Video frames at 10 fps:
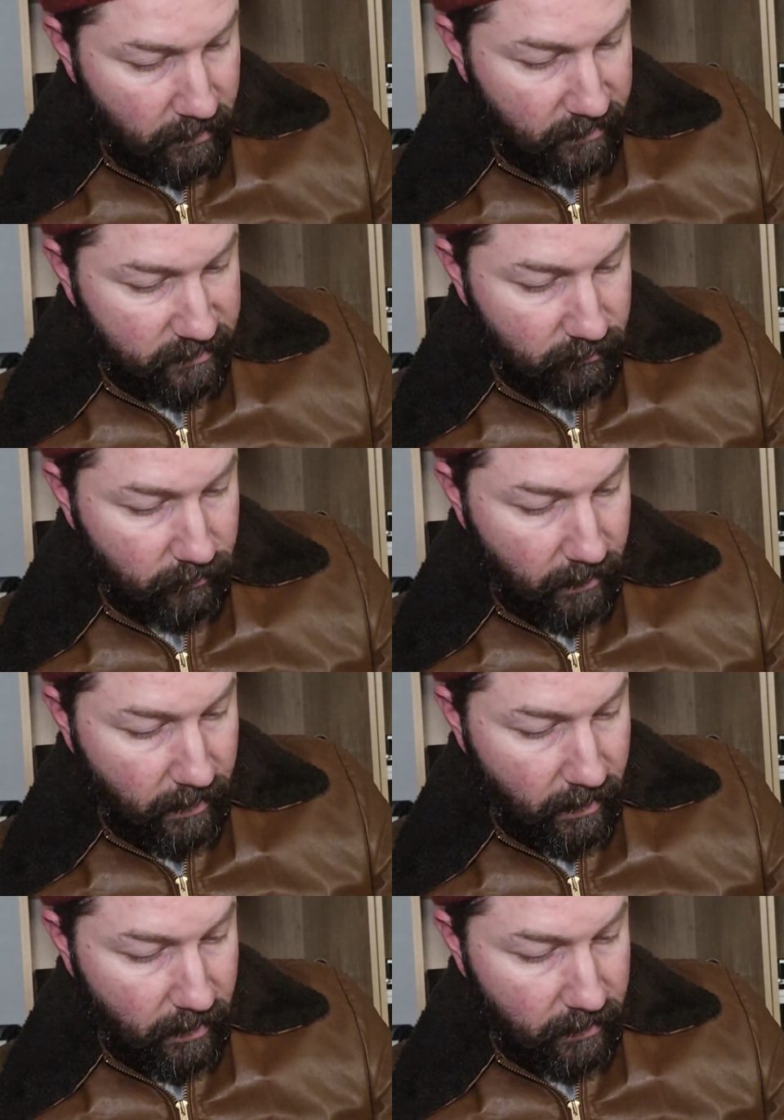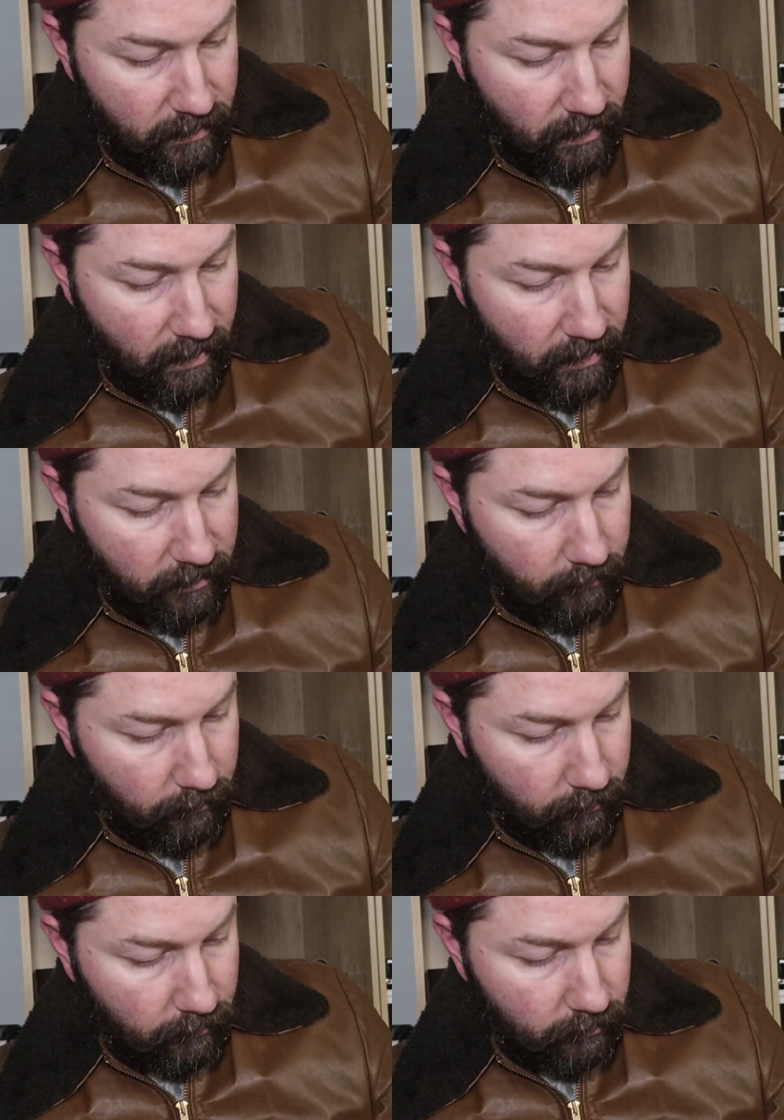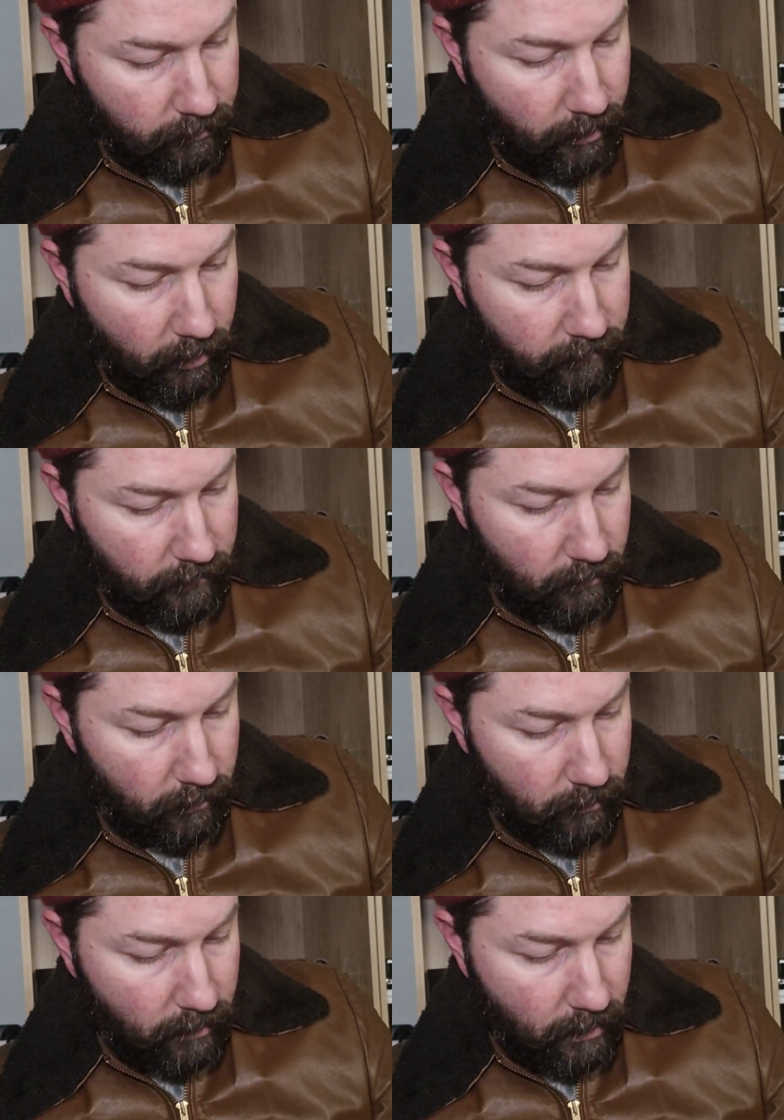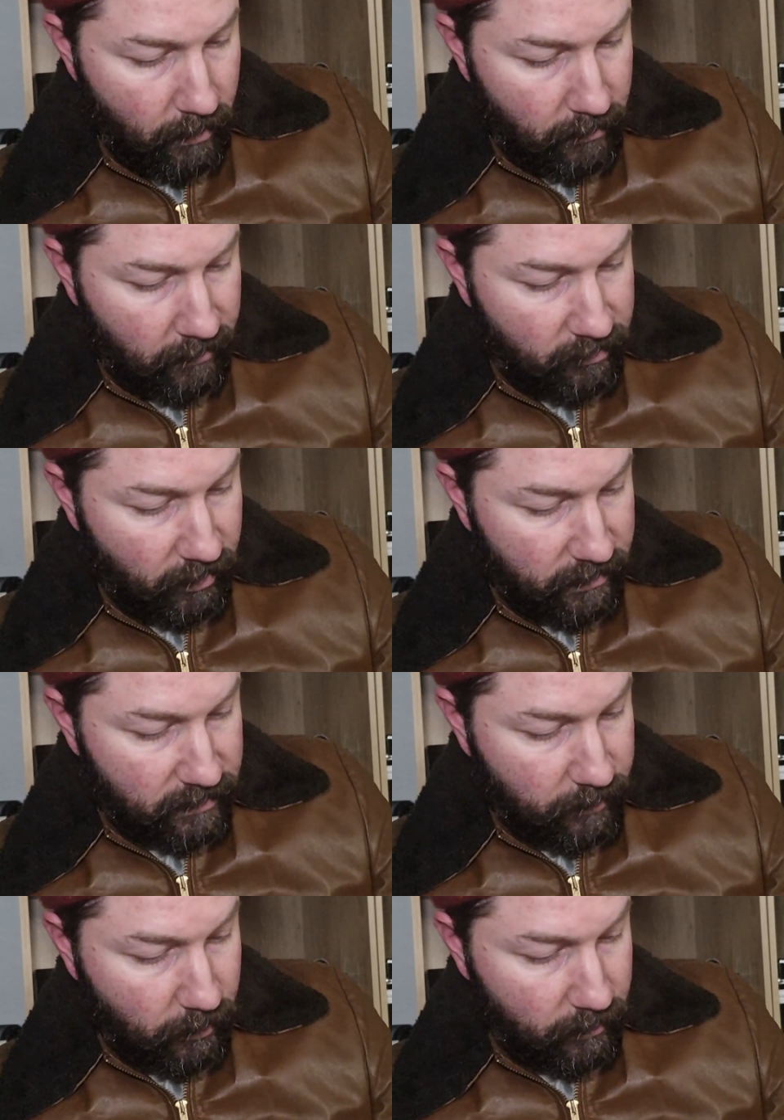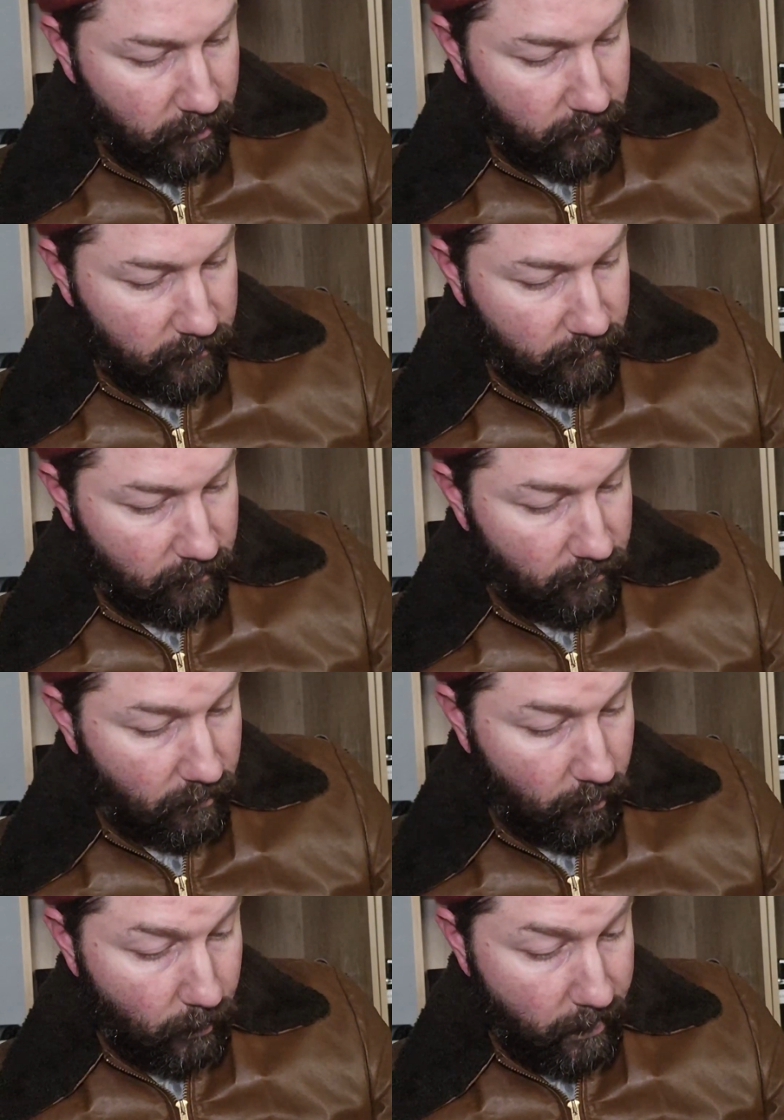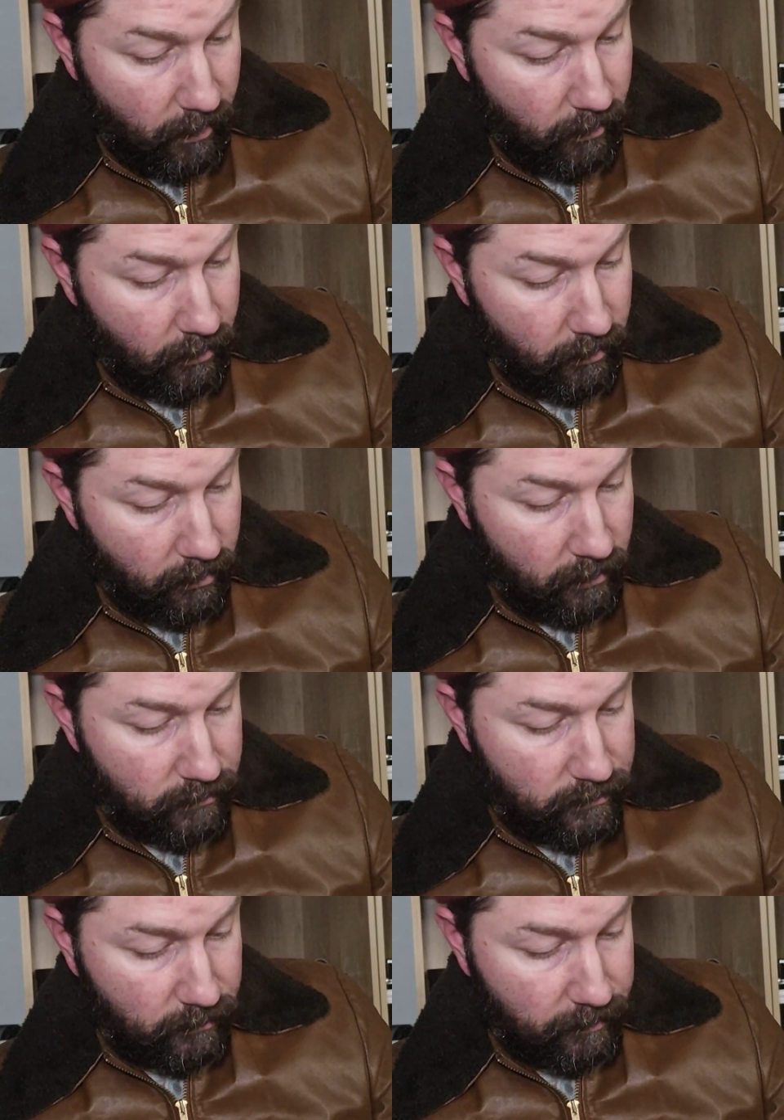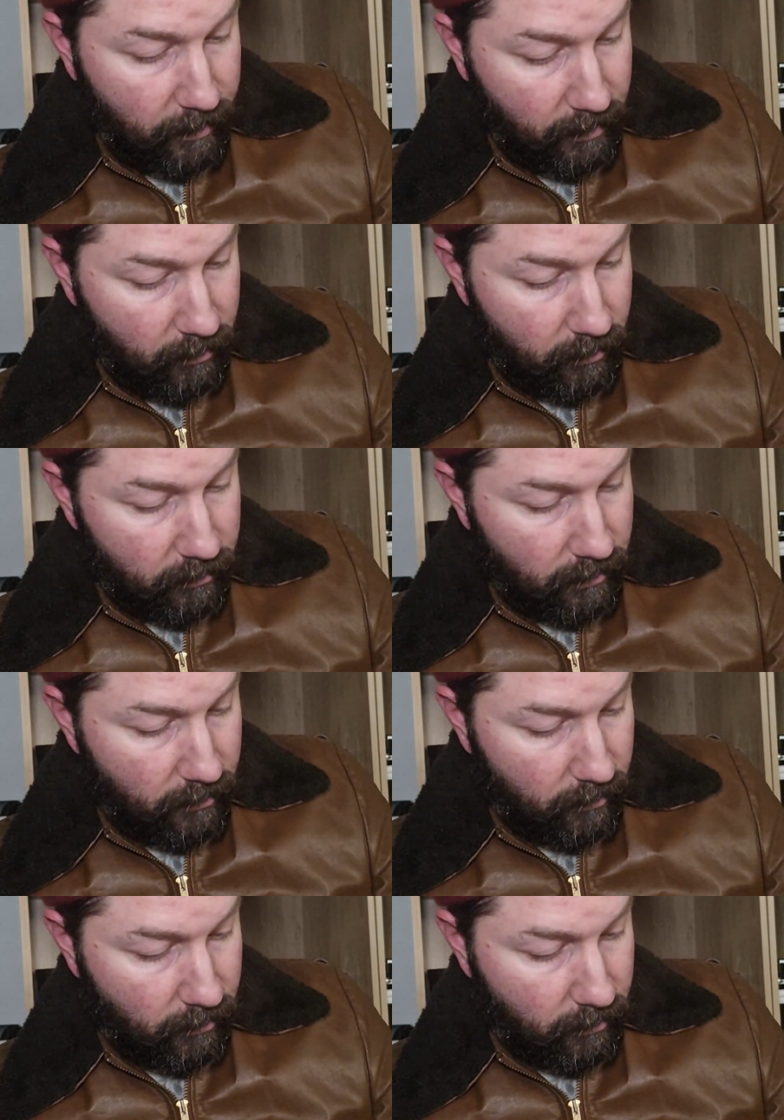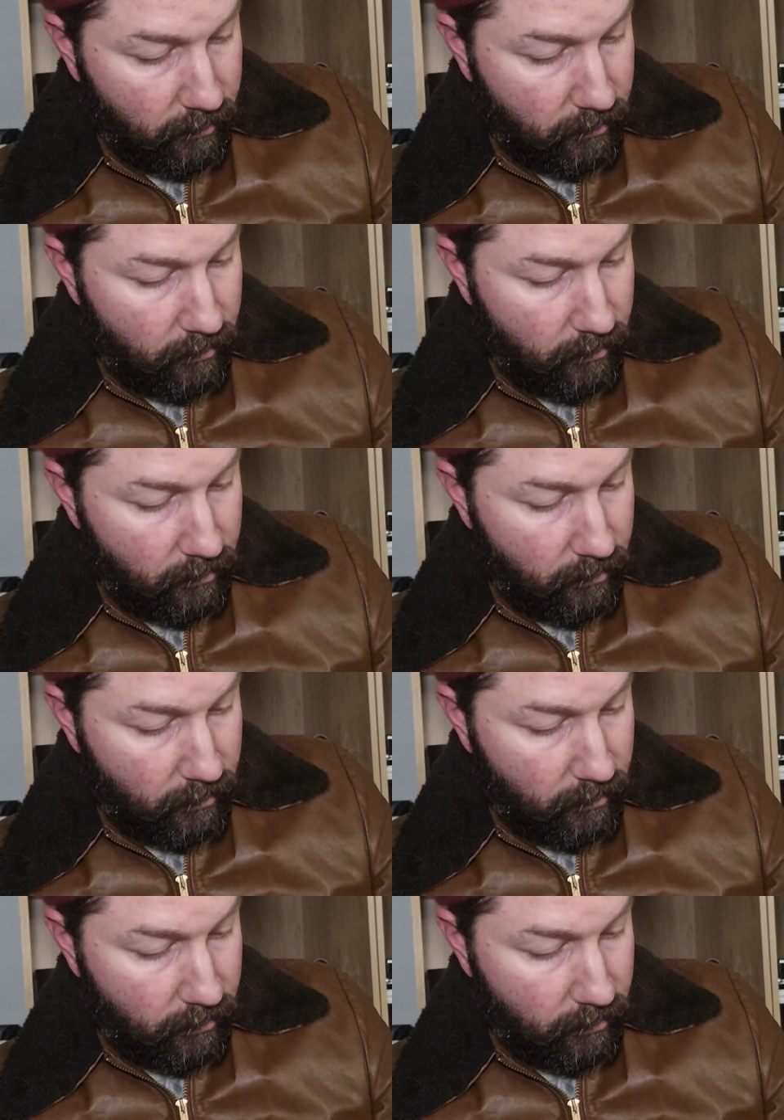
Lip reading: is a rare and ethereal perfume that transports the wearer to a bygone era